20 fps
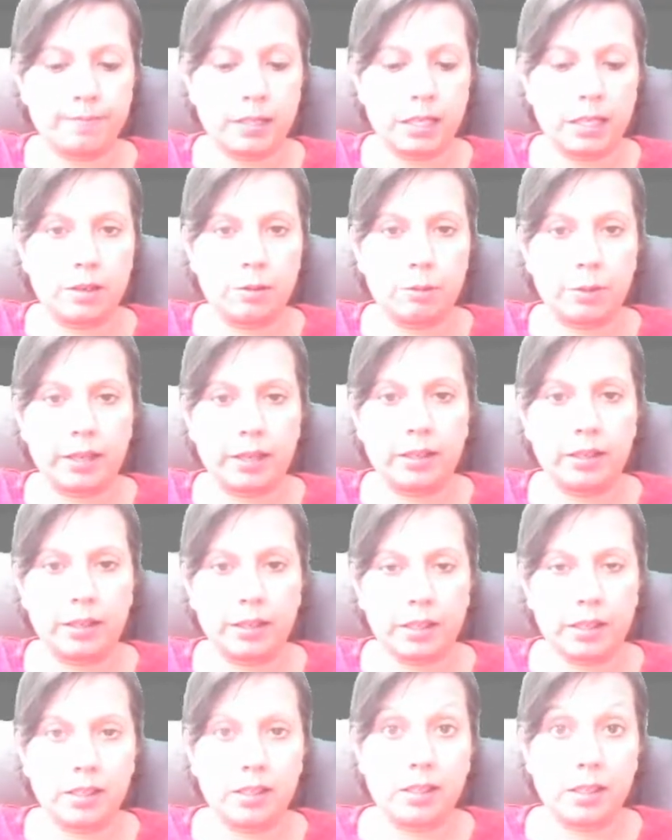
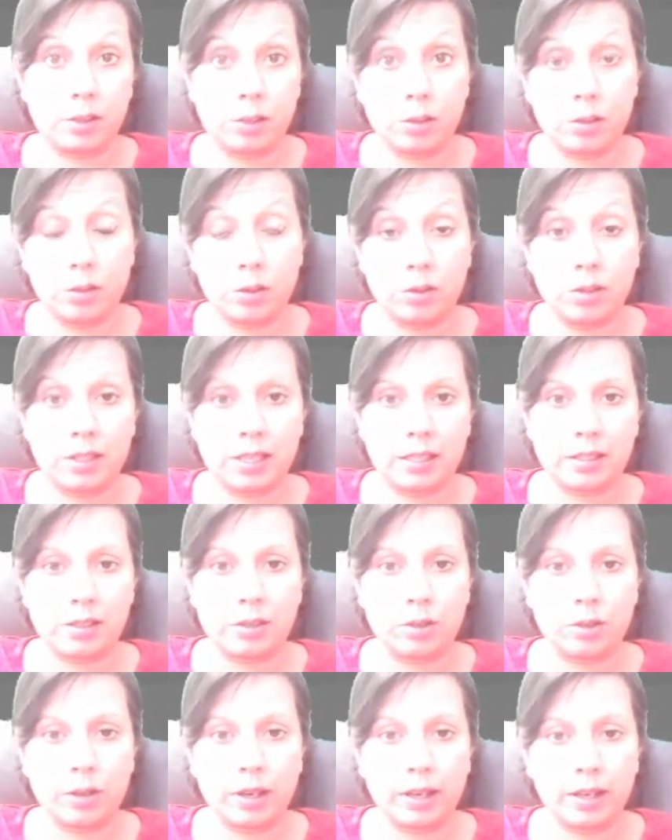recognize as you use Test
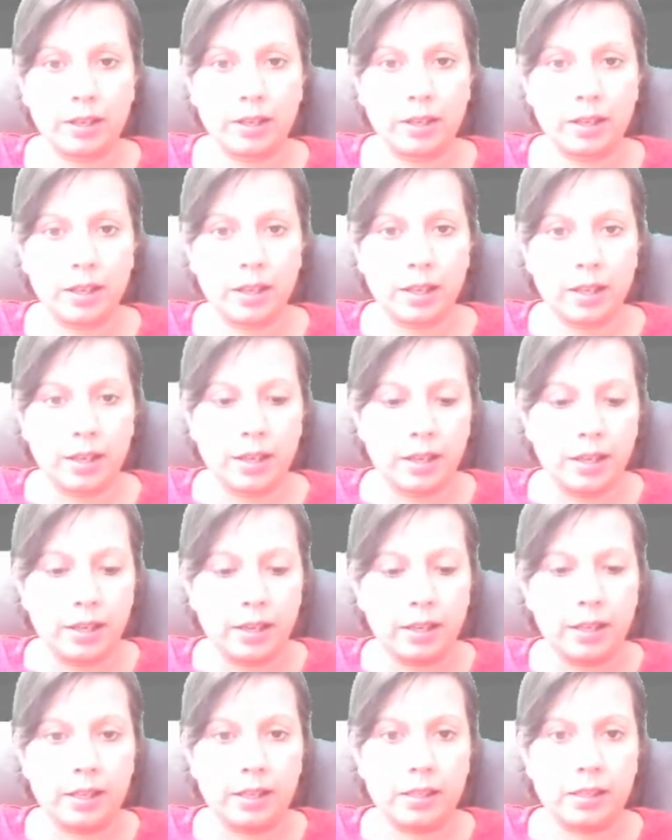and Track
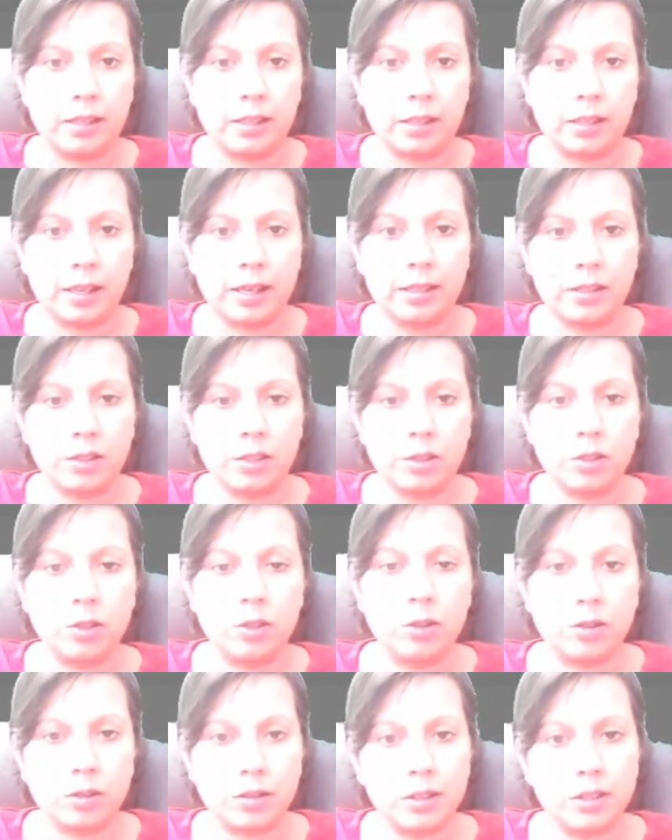is, as a
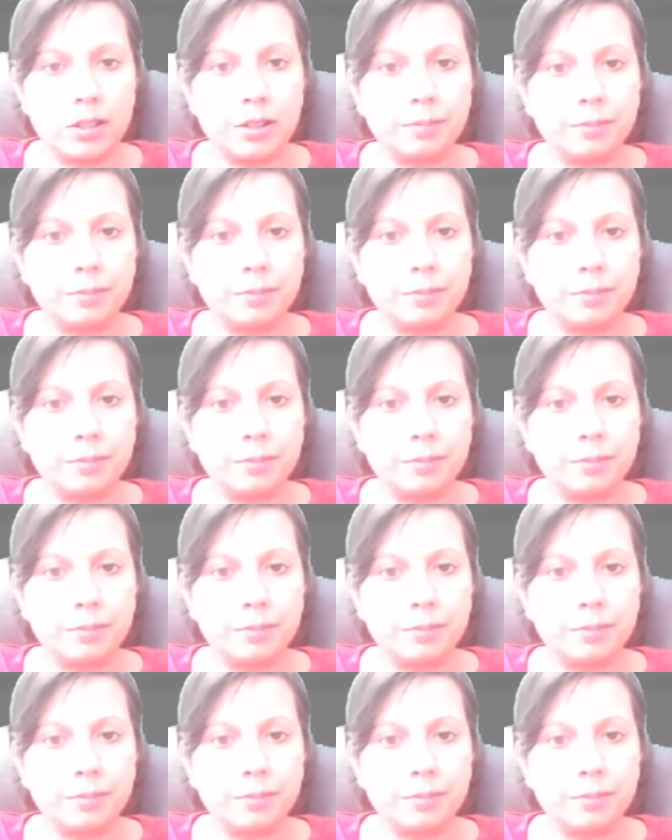student,